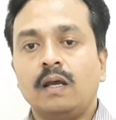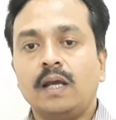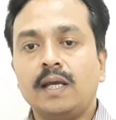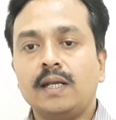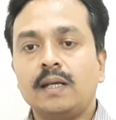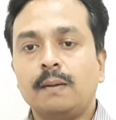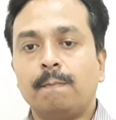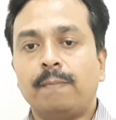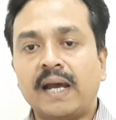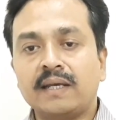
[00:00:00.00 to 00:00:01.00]
In
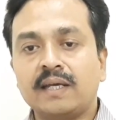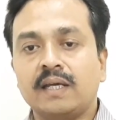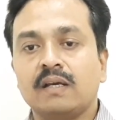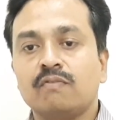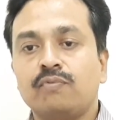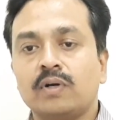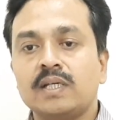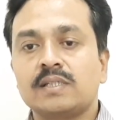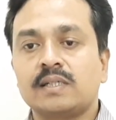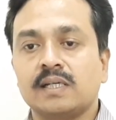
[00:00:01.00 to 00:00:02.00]
banking, for
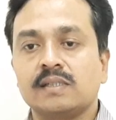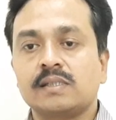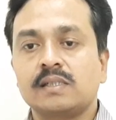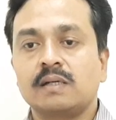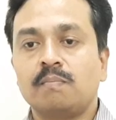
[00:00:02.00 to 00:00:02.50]
instance,